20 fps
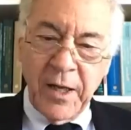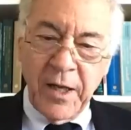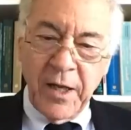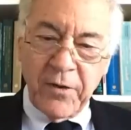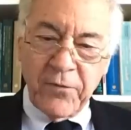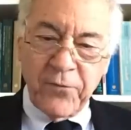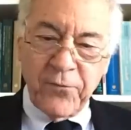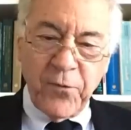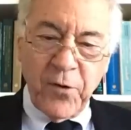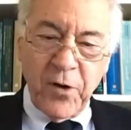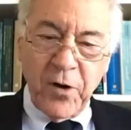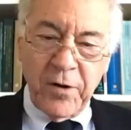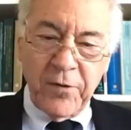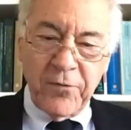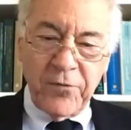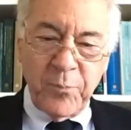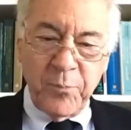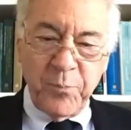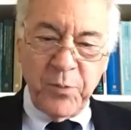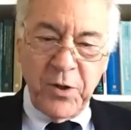As far
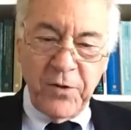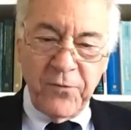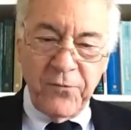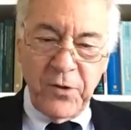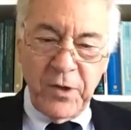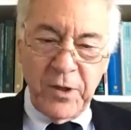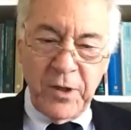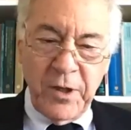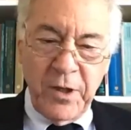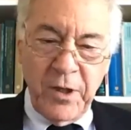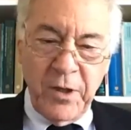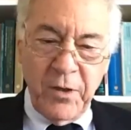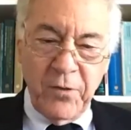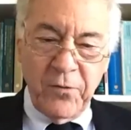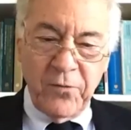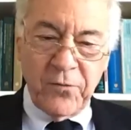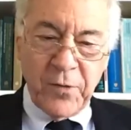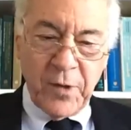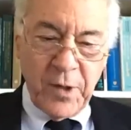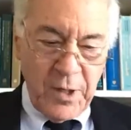as the pivot
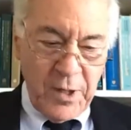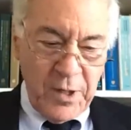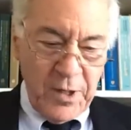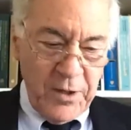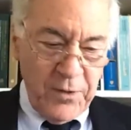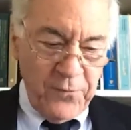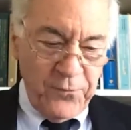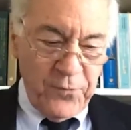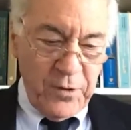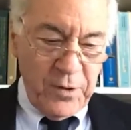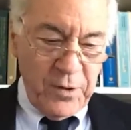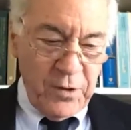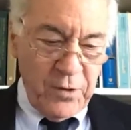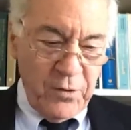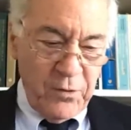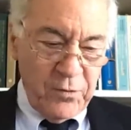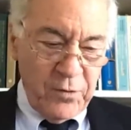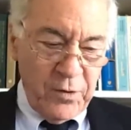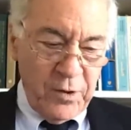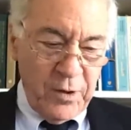goes, if
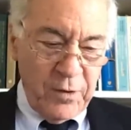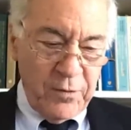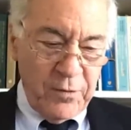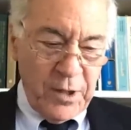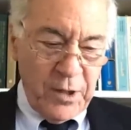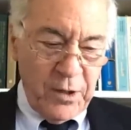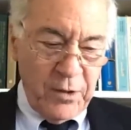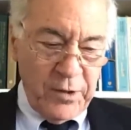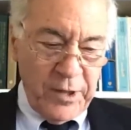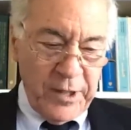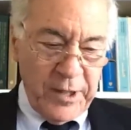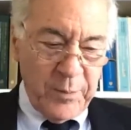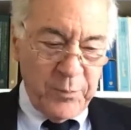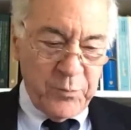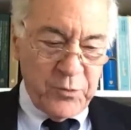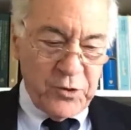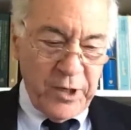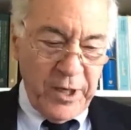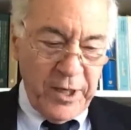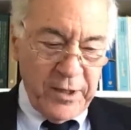the only
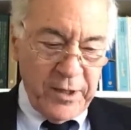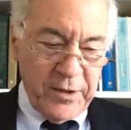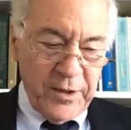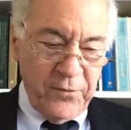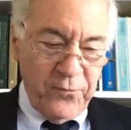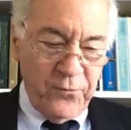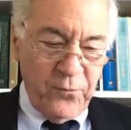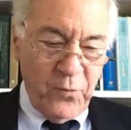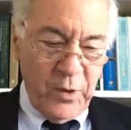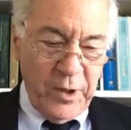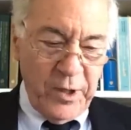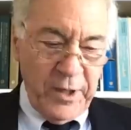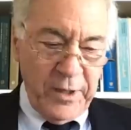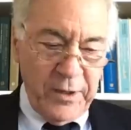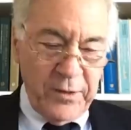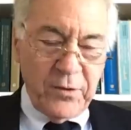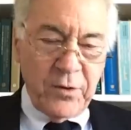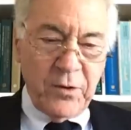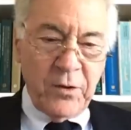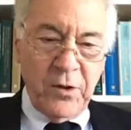objective
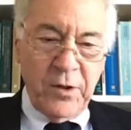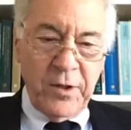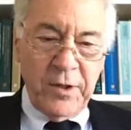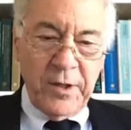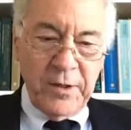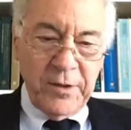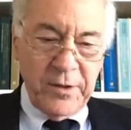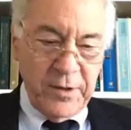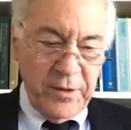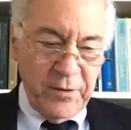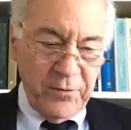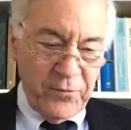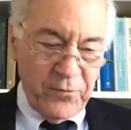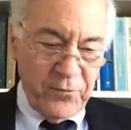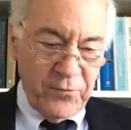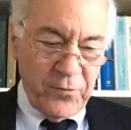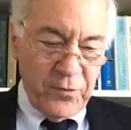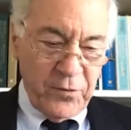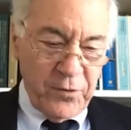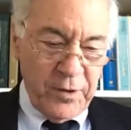way to look at this
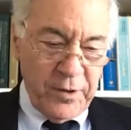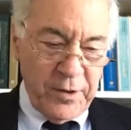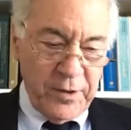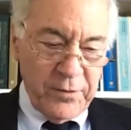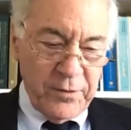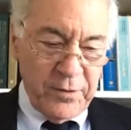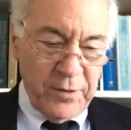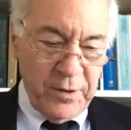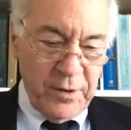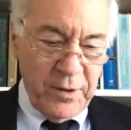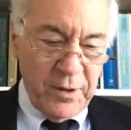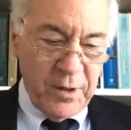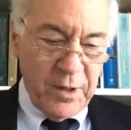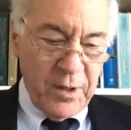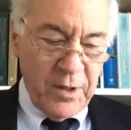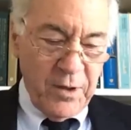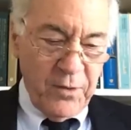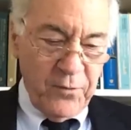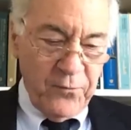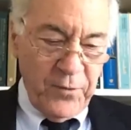is to look at the
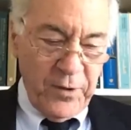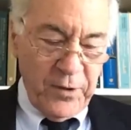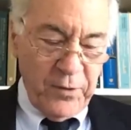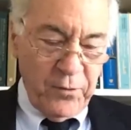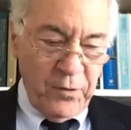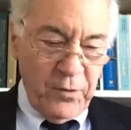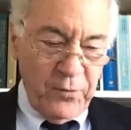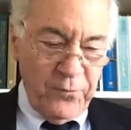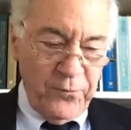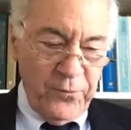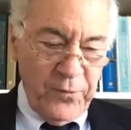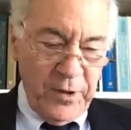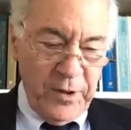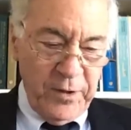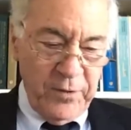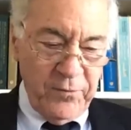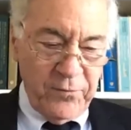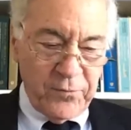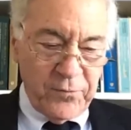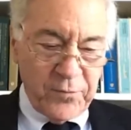federal
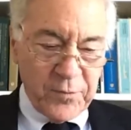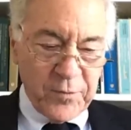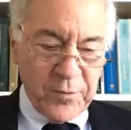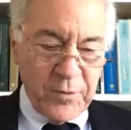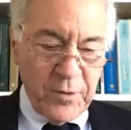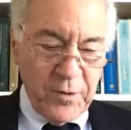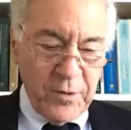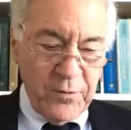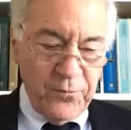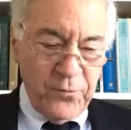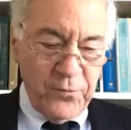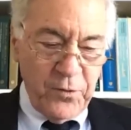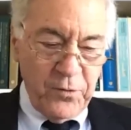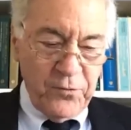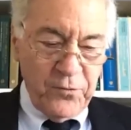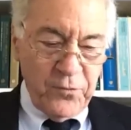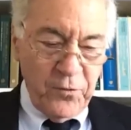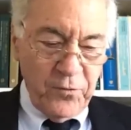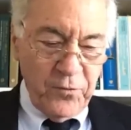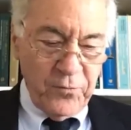funds
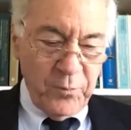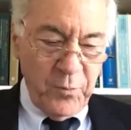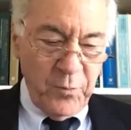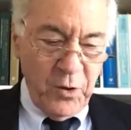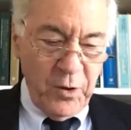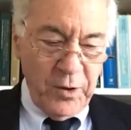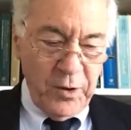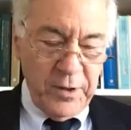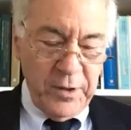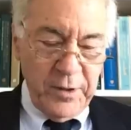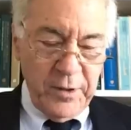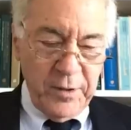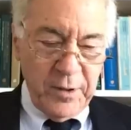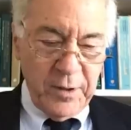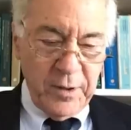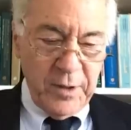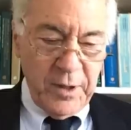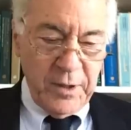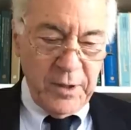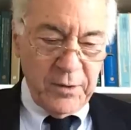futures market
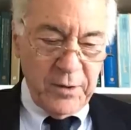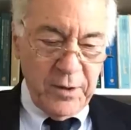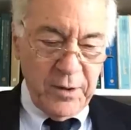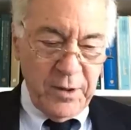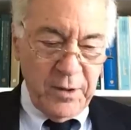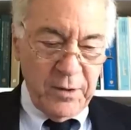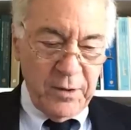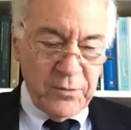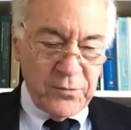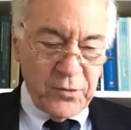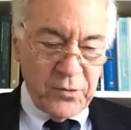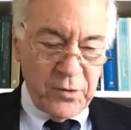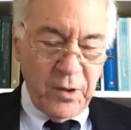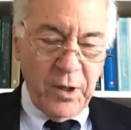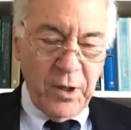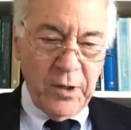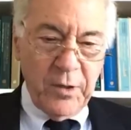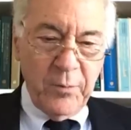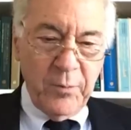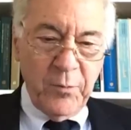at the
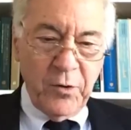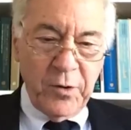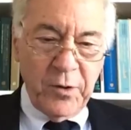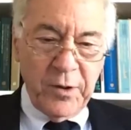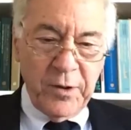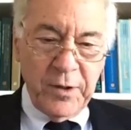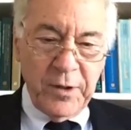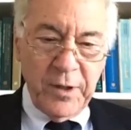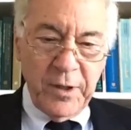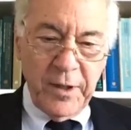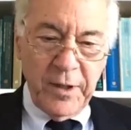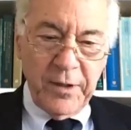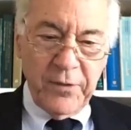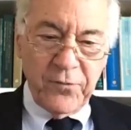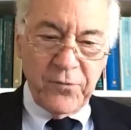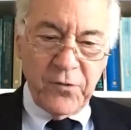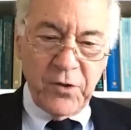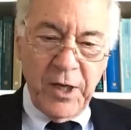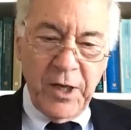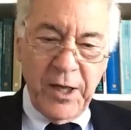Chicago Mercantile
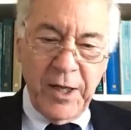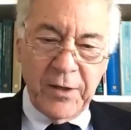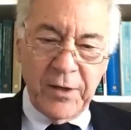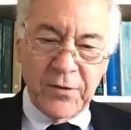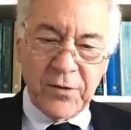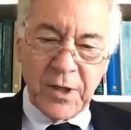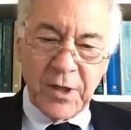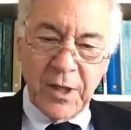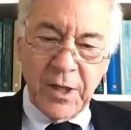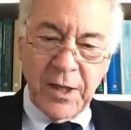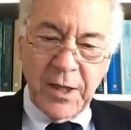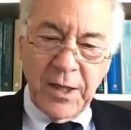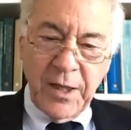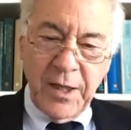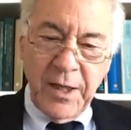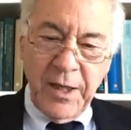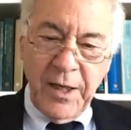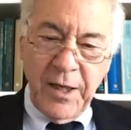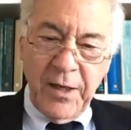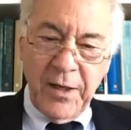Exchange.
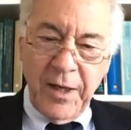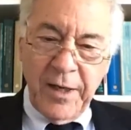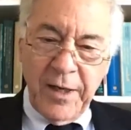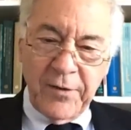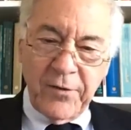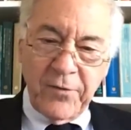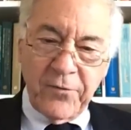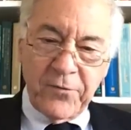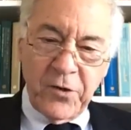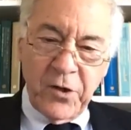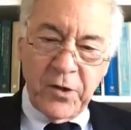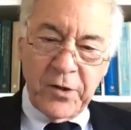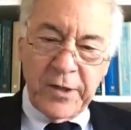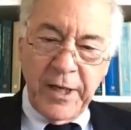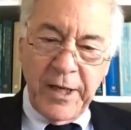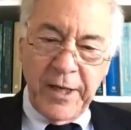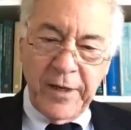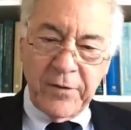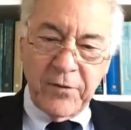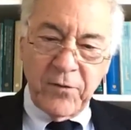And I just looked at it